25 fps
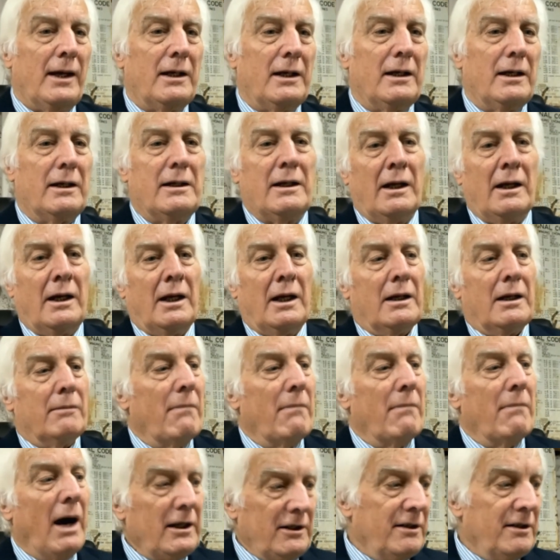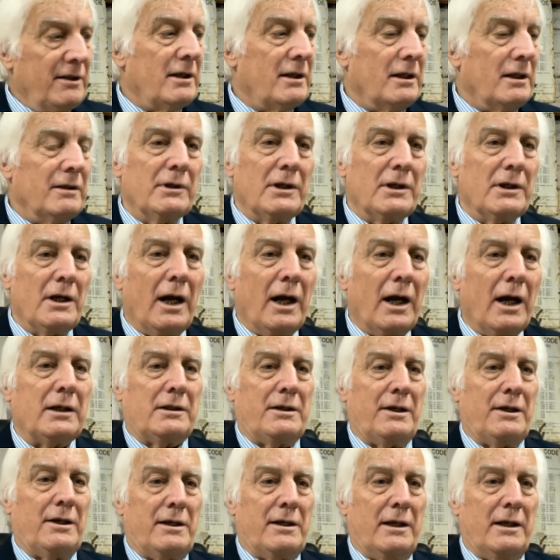And much as I would
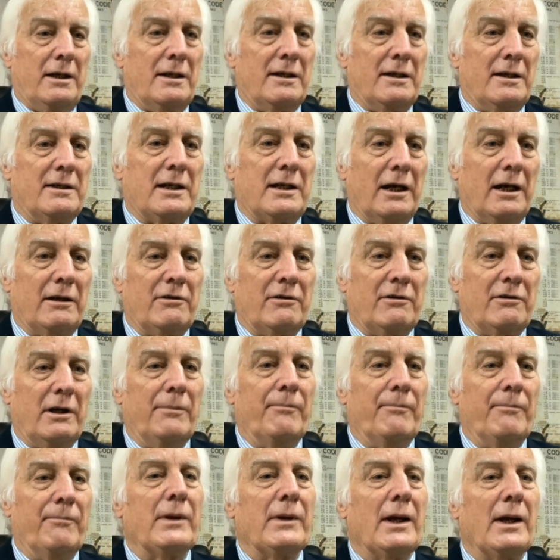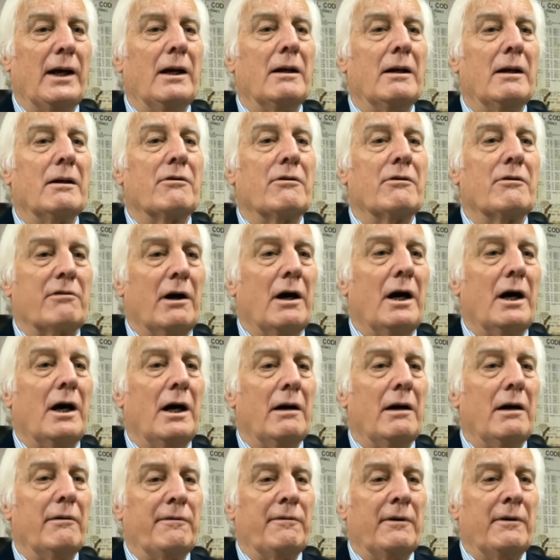like to see this country
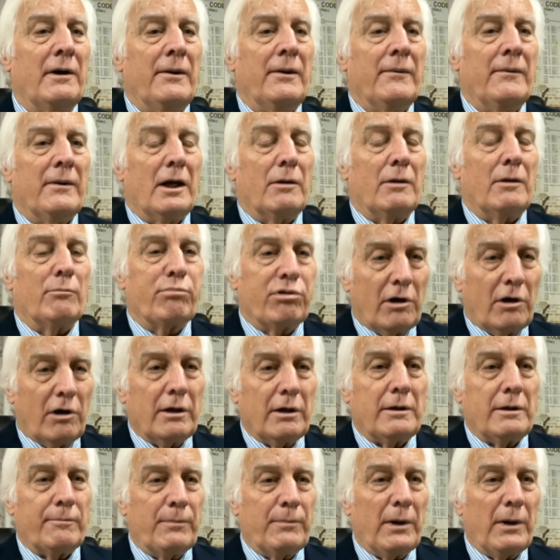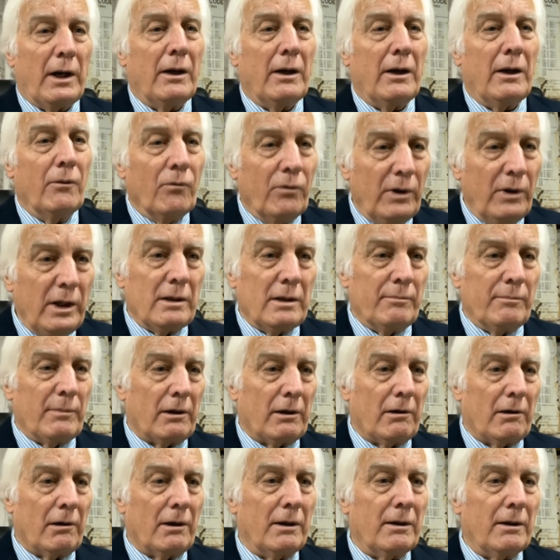thrive and prosper with
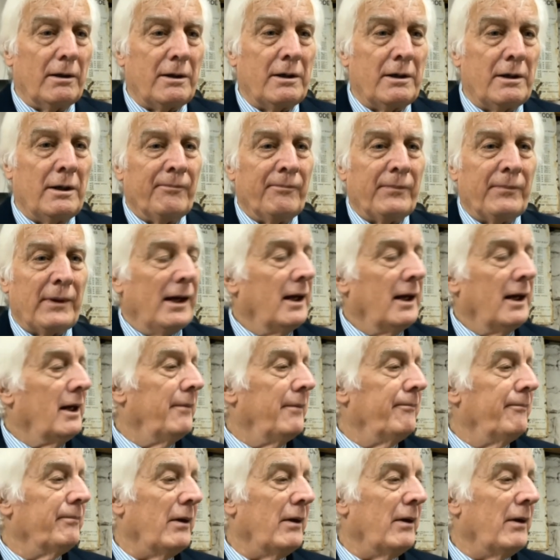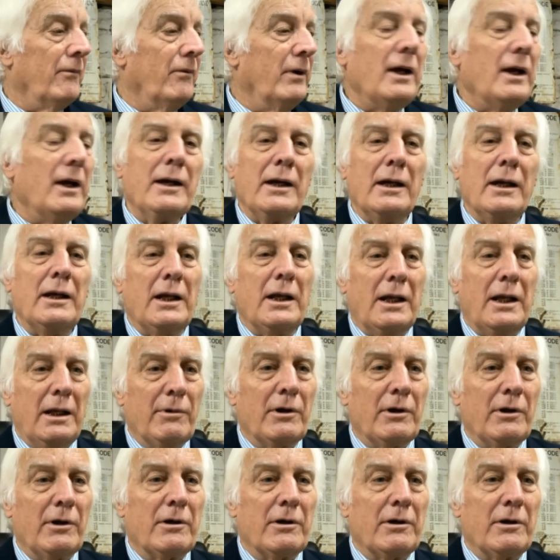immigrants, we're getting